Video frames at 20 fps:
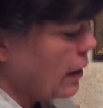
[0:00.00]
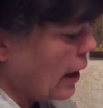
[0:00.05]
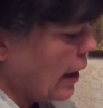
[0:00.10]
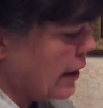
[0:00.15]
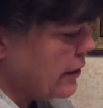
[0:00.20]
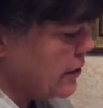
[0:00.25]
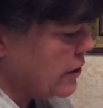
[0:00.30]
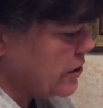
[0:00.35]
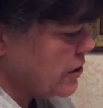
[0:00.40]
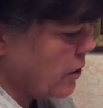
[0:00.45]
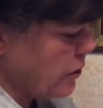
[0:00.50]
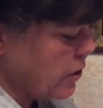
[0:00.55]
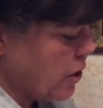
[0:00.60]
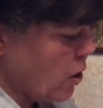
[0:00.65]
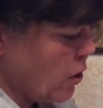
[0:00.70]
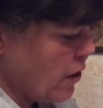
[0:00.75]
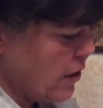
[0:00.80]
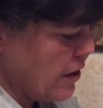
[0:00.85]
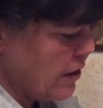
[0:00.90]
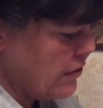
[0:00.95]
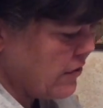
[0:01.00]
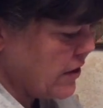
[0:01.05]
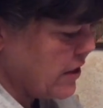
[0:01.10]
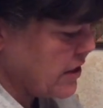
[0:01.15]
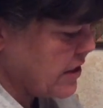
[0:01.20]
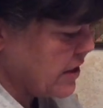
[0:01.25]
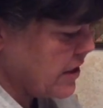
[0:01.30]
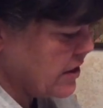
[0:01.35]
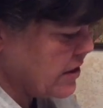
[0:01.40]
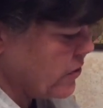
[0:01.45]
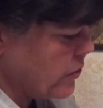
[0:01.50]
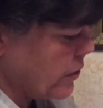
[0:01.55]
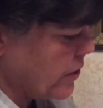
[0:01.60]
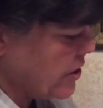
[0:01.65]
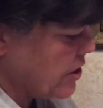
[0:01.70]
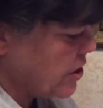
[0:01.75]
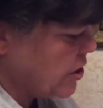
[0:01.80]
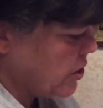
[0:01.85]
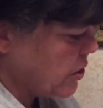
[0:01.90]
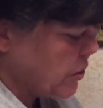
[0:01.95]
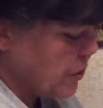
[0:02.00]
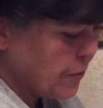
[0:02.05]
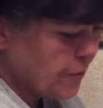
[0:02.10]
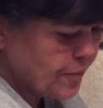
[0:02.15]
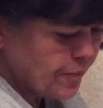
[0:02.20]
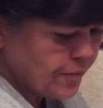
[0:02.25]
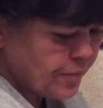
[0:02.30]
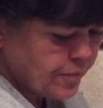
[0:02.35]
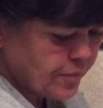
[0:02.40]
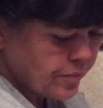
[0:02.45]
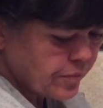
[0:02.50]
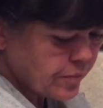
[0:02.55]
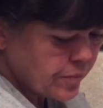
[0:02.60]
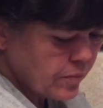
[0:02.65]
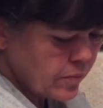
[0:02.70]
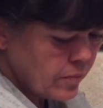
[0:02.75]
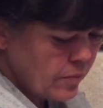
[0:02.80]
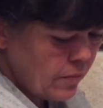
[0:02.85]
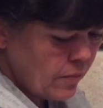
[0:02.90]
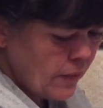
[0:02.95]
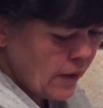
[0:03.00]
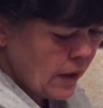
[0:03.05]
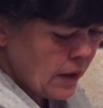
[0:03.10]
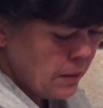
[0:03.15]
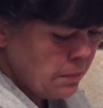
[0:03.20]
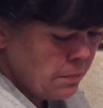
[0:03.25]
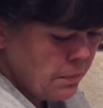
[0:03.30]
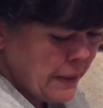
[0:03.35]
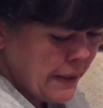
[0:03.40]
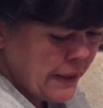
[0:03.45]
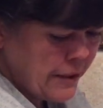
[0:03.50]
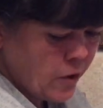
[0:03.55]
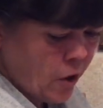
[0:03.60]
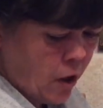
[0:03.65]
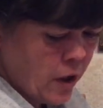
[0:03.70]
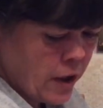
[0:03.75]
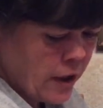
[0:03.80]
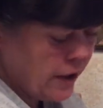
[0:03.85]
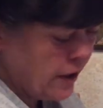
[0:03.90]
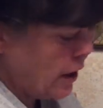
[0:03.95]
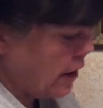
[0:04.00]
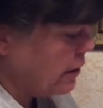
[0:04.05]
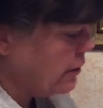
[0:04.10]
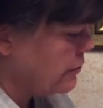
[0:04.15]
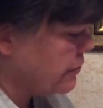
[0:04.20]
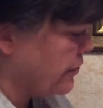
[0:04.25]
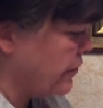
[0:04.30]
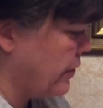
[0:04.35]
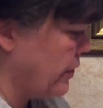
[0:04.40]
I just don't know if this is going to be dark enough.